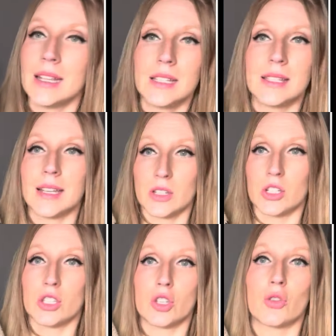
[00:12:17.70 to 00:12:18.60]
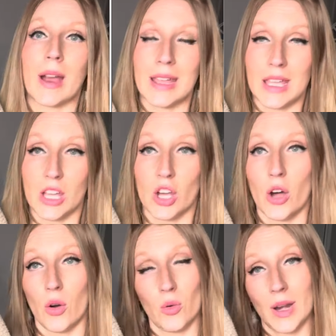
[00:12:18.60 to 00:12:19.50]
is such a striking
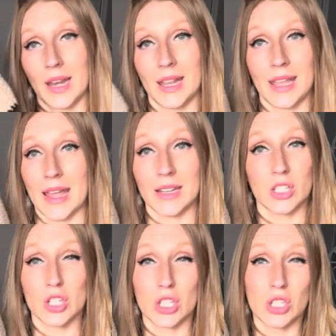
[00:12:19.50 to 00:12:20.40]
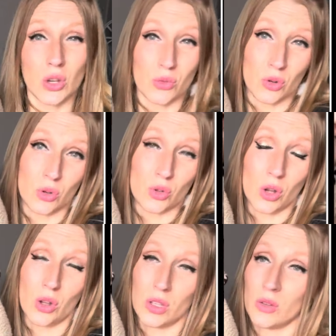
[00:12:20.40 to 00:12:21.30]
coat. And again, it's just so
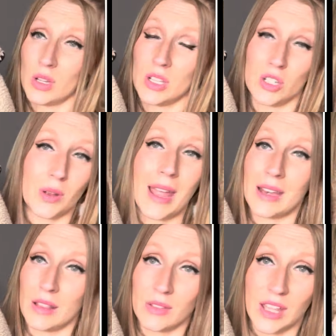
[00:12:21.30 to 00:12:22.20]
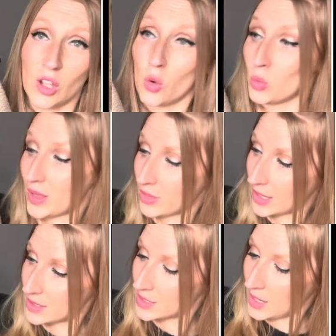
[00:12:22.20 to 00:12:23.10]
neutral. You can do anything with
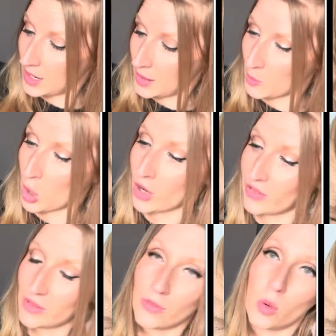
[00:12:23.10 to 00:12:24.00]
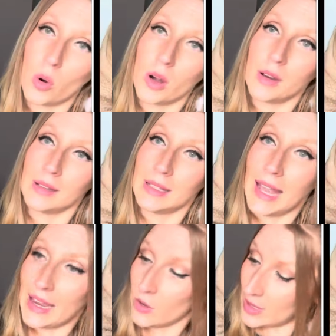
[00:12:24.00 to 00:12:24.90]
it. Perfect for
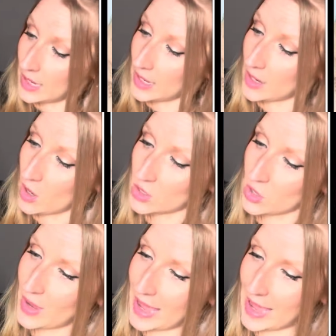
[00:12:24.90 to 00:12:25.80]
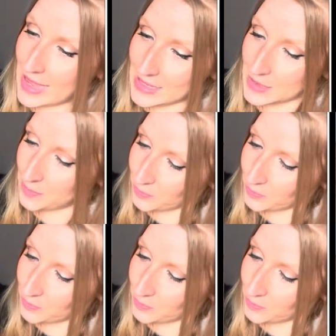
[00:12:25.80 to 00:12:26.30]
layering. It also has